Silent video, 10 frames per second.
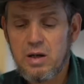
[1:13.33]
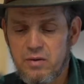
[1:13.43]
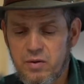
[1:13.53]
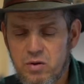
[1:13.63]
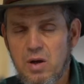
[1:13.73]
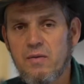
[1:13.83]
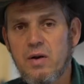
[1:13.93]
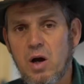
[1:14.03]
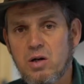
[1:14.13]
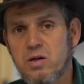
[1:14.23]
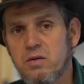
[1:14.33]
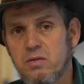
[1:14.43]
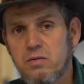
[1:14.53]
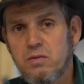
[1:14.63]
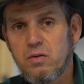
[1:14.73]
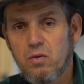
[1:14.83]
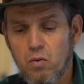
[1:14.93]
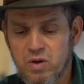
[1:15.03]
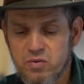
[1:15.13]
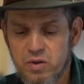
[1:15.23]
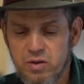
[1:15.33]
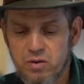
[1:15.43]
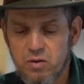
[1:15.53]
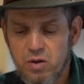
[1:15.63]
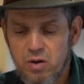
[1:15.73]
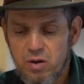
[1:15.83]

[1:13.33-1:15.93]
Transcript: If we do have an auction, once we do,